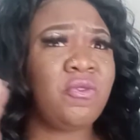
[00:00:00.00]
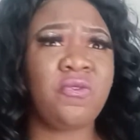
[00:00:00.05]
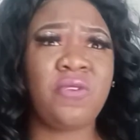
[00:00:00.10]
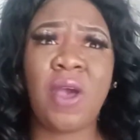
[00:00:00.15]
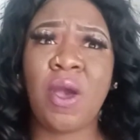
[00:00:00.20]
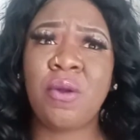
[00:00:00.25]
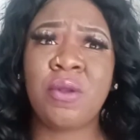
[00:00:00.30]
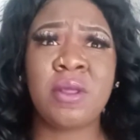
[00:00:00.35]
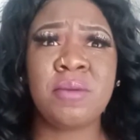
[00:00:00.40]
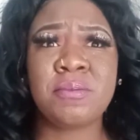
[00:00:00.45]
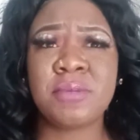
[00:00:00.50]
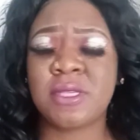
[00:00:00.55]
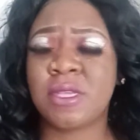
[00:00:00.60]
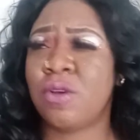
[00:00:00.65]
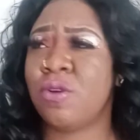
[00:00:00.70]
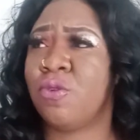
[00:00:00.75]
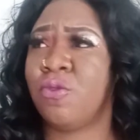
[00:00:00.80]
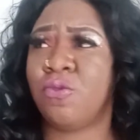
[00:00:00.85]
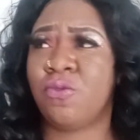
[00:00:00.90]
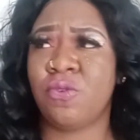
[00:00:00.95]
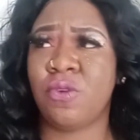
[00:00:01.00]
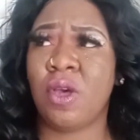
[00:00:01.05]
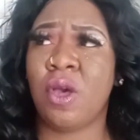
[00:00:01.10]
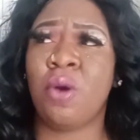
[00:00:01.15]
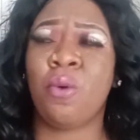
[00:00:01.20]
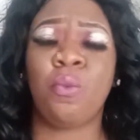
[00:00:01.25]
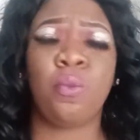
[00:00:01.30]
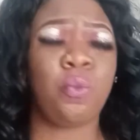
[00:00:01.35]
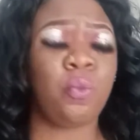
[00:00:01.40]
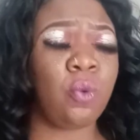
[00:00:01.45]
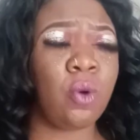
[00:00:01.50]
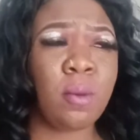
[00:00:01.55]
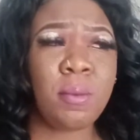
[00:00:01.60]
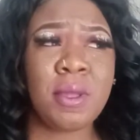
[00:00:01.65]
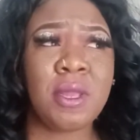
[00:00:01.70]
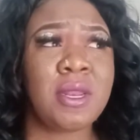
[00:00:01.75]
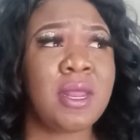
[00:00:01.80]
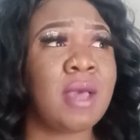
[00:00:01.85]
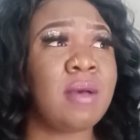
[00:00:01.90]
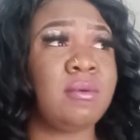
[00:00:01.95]
found himself a
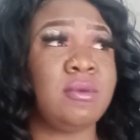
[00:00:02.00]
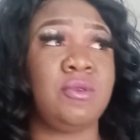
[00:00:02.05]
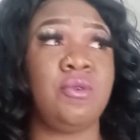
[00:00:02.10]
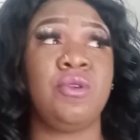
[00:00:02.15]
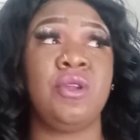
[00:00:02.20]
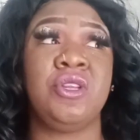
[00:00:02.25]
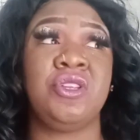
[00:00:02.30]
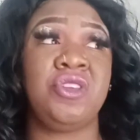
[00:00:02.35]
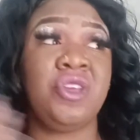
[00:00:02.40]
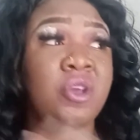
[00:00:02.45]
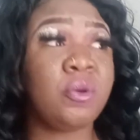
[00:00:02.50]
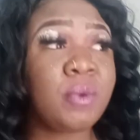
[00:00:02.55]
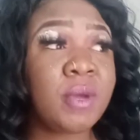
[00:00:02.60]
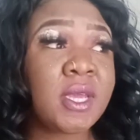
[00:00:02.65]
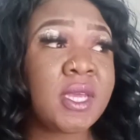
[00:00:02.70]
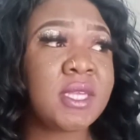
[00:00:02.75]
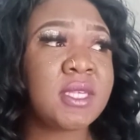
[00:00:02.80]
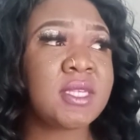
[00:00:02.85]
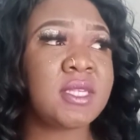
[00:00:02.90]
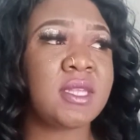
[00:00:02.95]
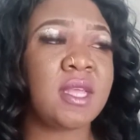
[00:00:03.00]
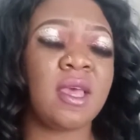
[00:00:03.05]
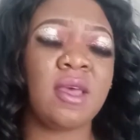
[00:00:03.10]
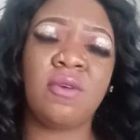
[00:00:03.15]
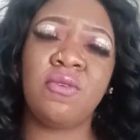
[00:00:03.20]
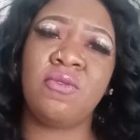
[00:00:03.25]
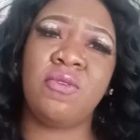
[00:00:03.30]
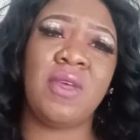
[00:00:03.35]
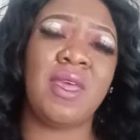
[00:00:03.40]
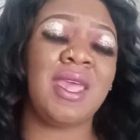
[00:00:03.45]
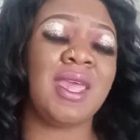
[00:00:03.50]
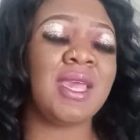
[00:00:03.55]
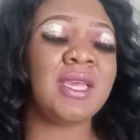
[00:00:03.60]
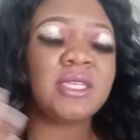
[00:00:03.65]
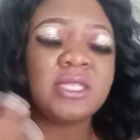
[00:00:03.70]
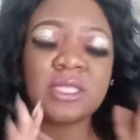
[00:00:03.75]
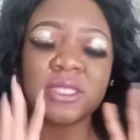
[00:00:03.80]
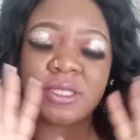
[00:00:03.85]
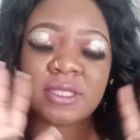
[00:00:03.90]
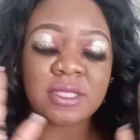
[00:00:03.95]
woman that was going to deal with his stuff,
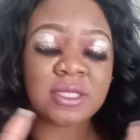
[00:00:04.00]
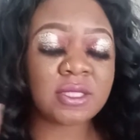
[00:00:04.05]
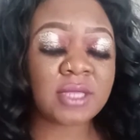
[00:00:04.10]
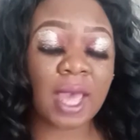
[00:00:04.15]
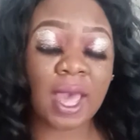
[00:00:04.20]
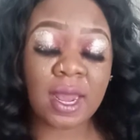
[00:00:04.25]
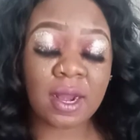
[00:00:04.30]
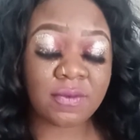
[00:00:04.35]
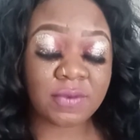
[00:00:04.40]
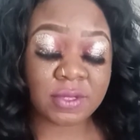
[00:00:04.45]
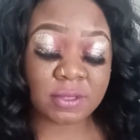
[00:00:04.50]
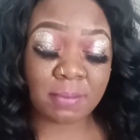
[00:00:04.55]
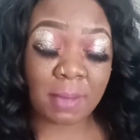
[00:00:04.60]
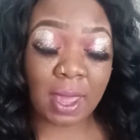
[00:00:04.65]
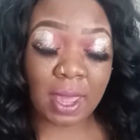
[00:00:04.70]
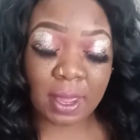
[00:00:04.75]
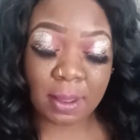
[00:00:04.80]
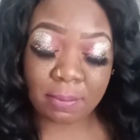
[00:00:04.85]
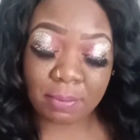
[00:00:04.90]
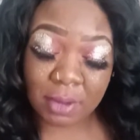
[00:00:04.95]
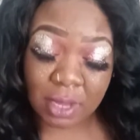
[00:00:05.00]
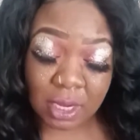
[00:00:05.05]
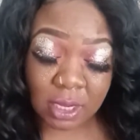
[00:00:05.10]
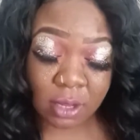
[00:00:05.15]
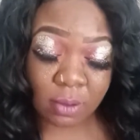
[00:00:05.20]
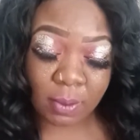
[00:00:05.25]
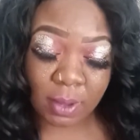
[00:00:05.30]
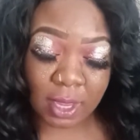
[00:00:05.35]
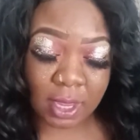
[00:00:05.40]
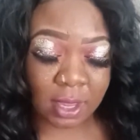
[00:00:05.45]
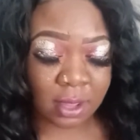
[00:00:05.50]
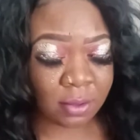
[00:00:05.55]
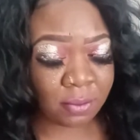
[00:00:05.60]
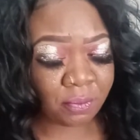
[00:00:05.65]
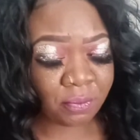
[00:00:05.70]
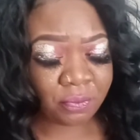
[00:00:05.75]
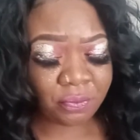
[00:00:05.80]
it's out of his mind. But anyway,